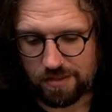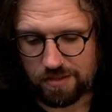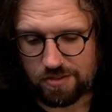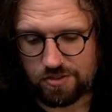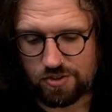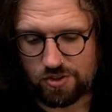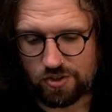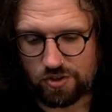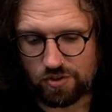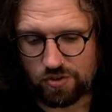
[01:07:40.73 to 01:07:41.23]

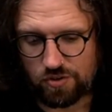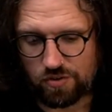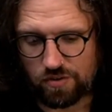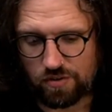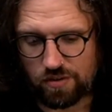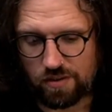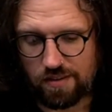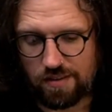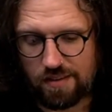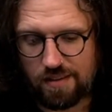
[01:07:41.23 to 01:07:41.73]

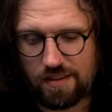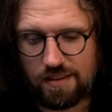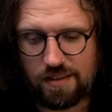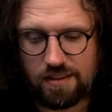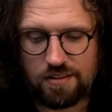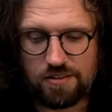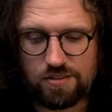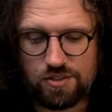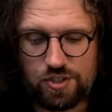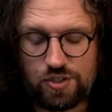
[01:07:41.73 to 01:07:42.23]
to
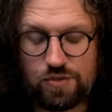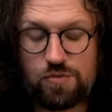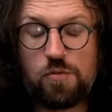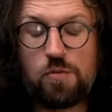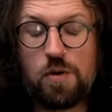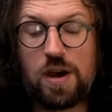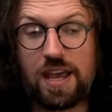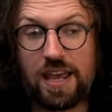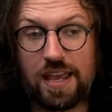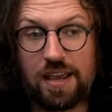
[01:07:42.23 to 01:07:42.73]
do
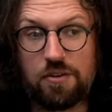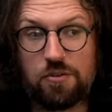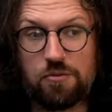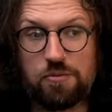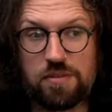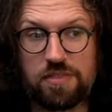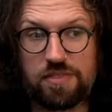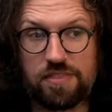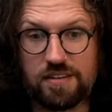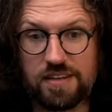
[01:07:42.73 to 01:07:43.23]
away
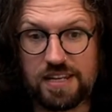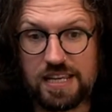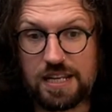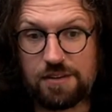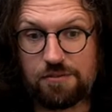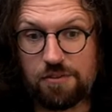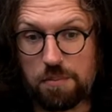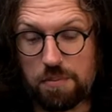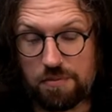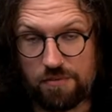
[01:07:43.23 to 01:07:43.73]
with the need
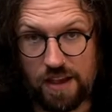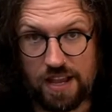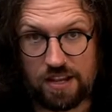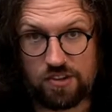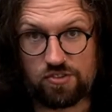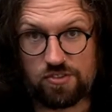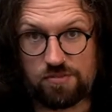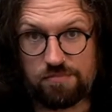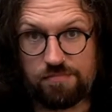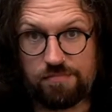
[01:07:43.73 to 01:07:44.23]
for
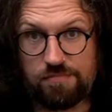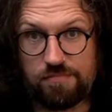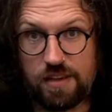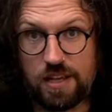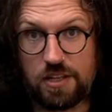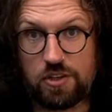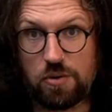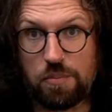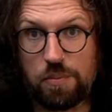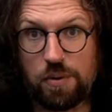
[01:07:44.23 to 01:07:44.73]
perfection
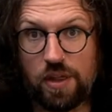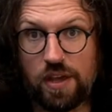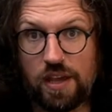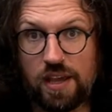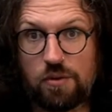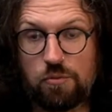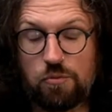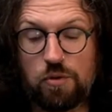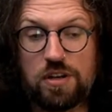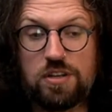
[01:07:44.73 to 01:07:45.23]
in your
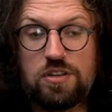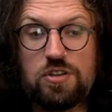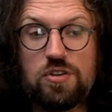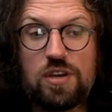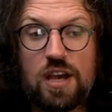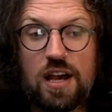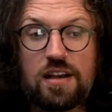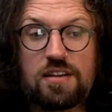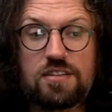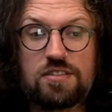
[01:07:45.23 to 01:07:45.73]
playing. When you
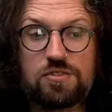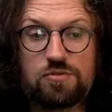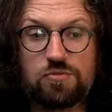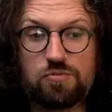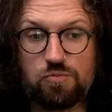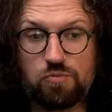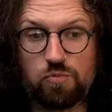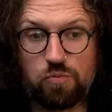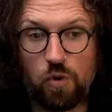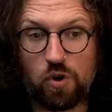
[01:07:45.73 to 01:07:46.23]
guys
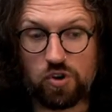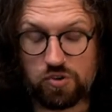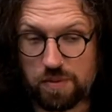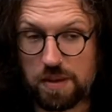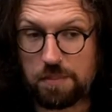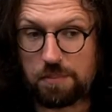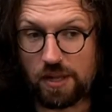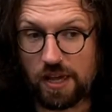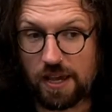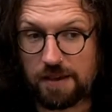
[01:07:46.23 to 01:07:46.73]
watch
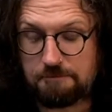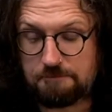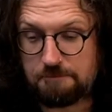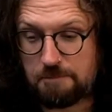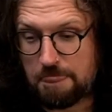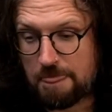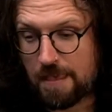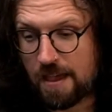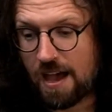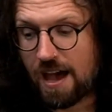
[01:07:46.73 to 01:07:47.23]
me play,
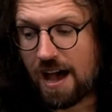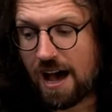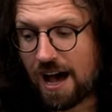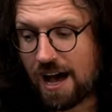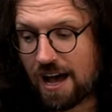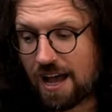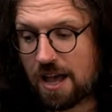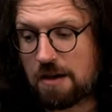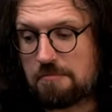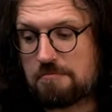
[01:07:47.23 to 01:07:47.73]

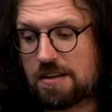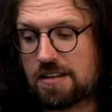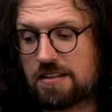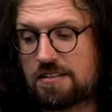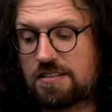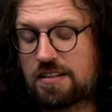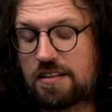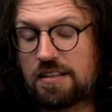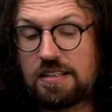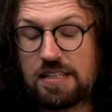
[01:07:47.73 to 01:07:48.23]
I am
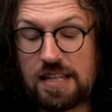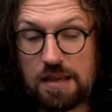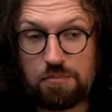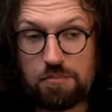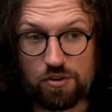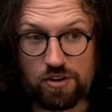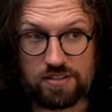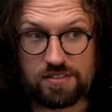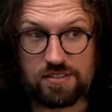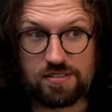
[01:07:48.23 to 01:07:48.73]

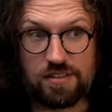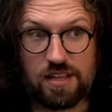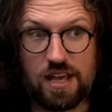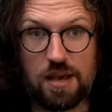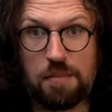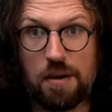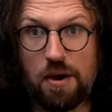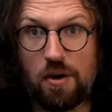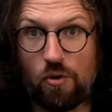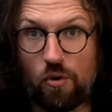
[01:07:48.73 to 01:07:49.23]
deliberate
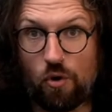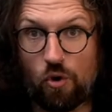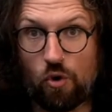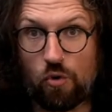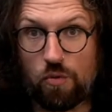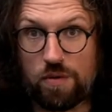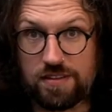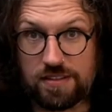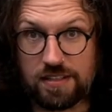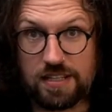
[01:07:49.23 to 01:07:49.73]
about
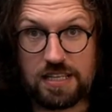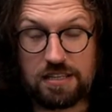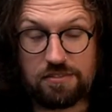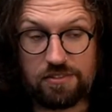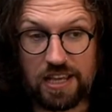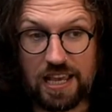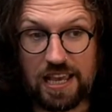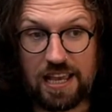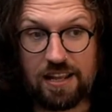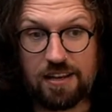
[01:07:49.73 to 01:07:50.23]
always
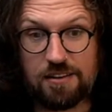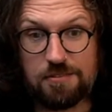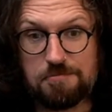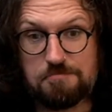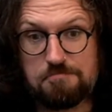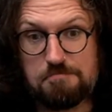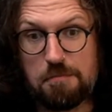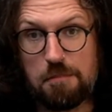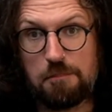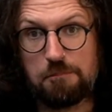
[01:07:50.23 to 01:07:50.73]
leaving in
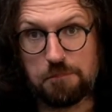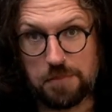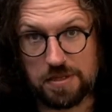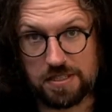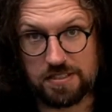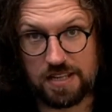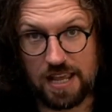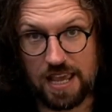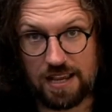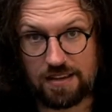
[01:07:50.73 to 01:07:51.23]

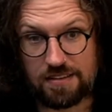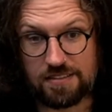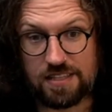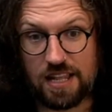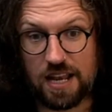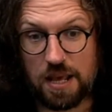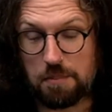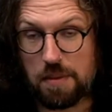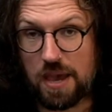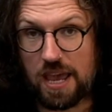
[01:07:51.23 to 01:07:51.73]
mistakes
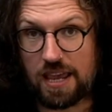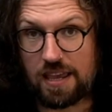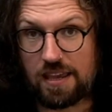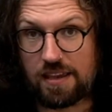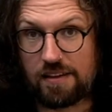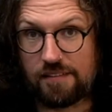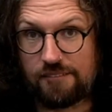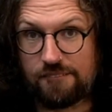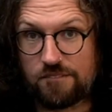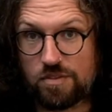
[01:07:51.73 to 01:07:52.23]
that I
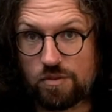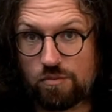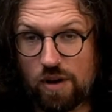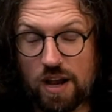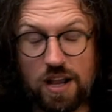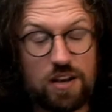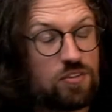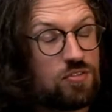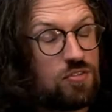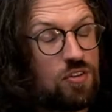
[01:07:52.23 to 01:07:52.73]
make,
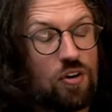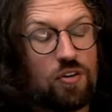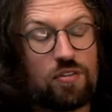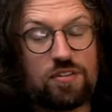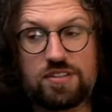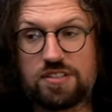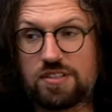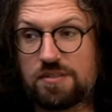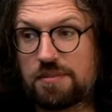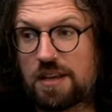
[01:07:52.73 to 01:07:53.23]
right? Not
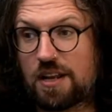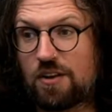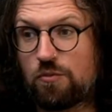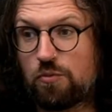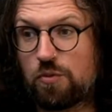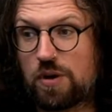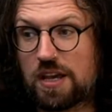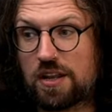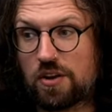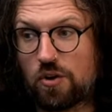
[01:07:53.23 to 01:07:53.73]
as some kind
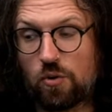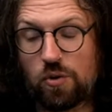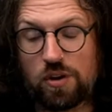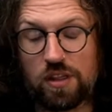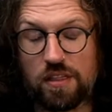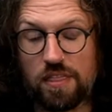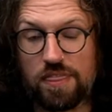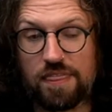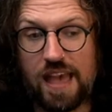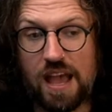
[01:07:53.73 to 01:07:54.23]
of weird
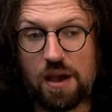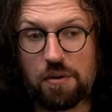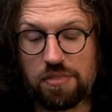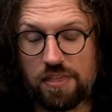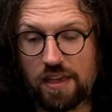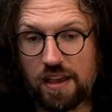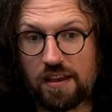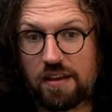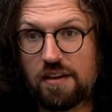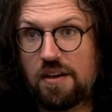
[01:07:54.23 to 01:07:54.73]
holier than thou
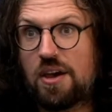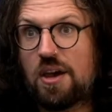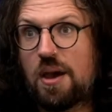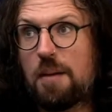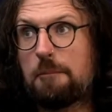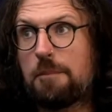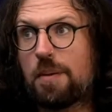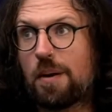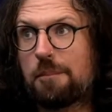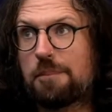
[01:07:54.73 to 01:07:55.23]
thing,
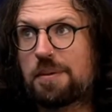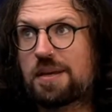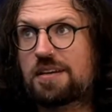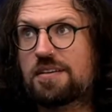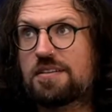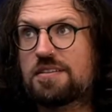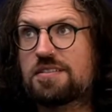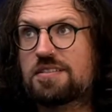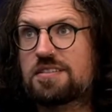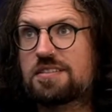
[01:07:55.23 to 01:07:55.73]
but
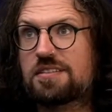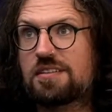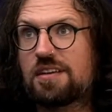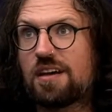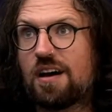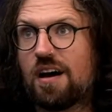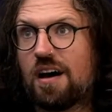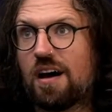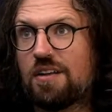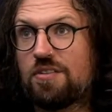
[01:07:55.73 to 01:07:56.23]
because,
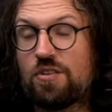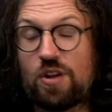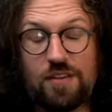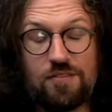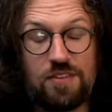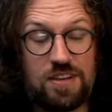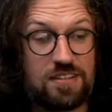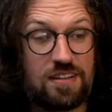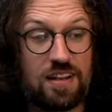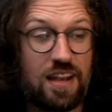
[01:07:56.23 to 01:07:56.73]
not
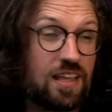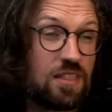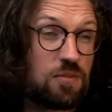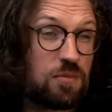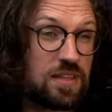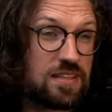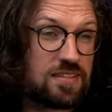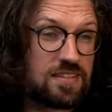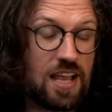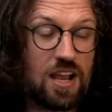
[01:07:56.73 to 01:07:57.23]
even because I like the
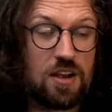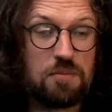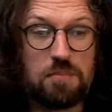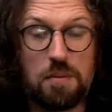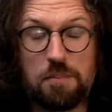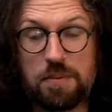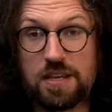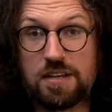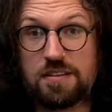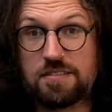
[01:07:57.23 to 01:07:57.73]
way they sound,
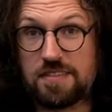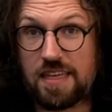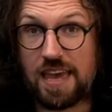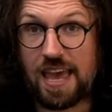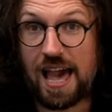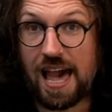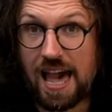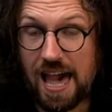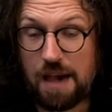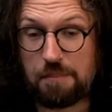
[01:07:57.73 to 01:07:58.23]
but because they
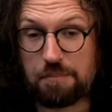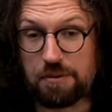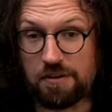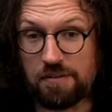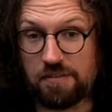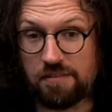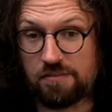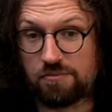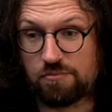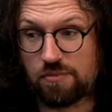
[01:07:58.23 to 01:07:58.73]

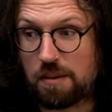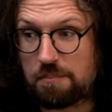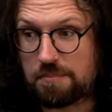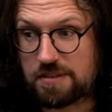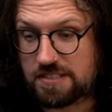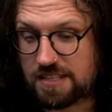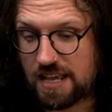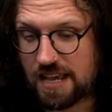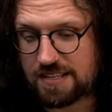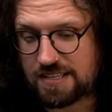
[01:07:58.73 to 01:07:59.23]
happen, right?
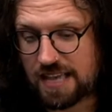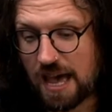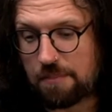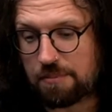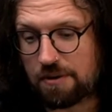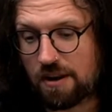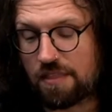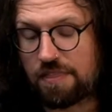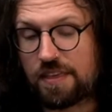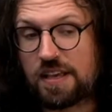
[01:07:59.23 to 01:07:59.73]
Mistakes
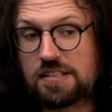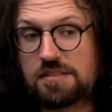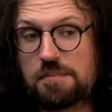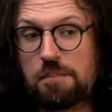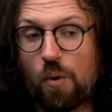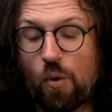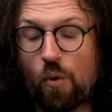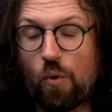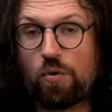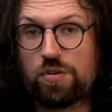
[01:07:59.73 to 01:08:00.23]
happen. And I think it's
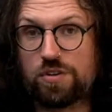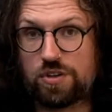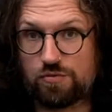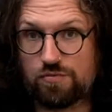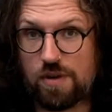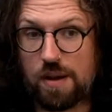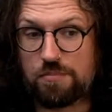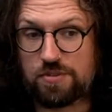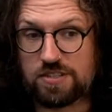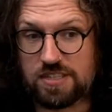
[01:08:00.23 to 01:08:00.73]
important to
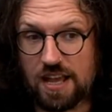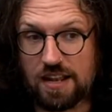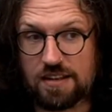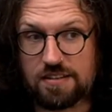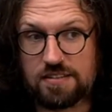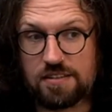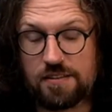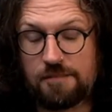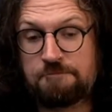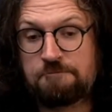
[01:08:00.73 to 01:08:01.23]

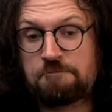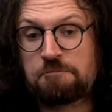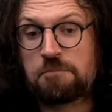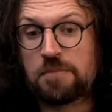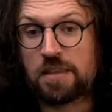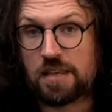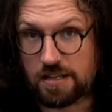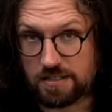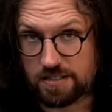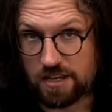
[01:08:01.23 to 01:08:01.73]
represent
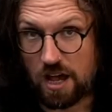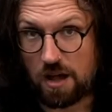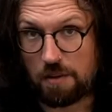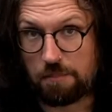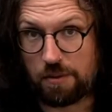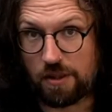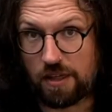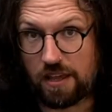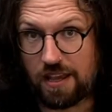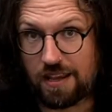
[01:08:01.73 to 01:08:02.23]
guitar
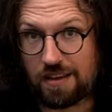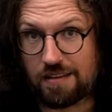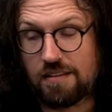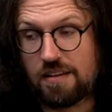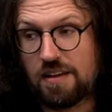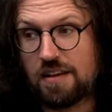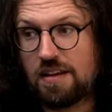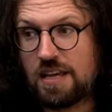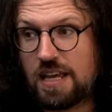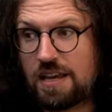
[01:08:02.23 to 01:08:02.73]
playing,
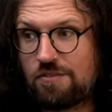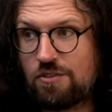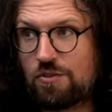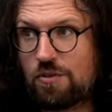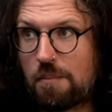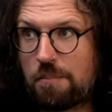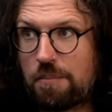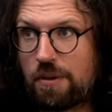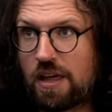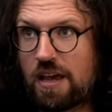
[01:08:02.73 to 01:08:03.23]
even though
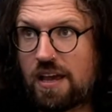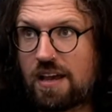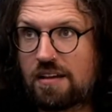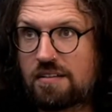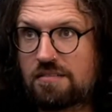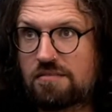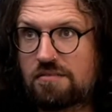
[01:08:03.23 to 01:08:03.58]
I play at